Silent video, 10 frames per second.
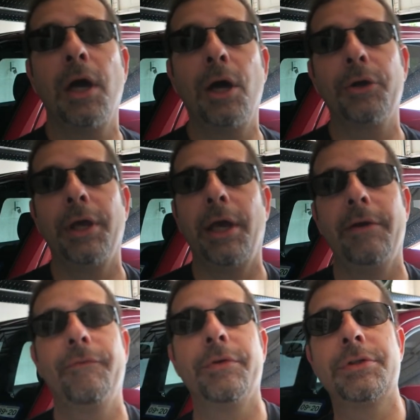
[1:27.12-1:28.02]

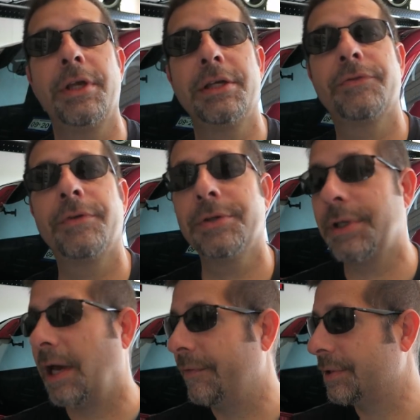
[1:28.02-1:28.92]
Okay, first things
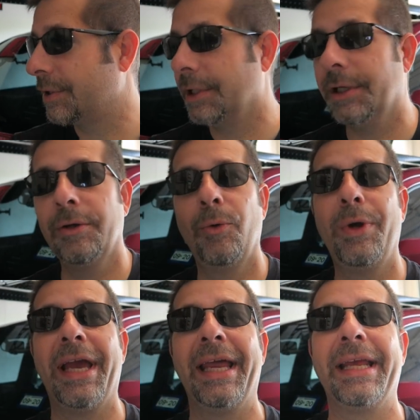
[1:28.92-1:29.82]
first, obviously,
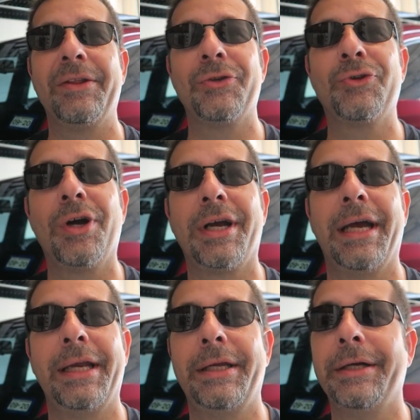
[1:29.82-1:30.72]
we got to get the truck
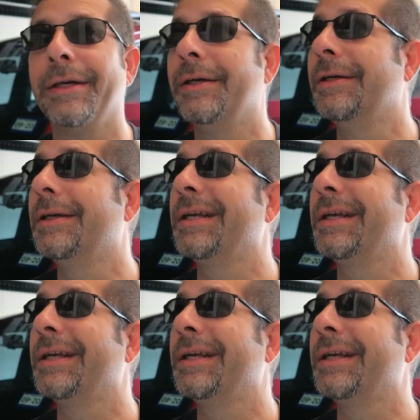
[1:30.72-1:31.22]
out of here.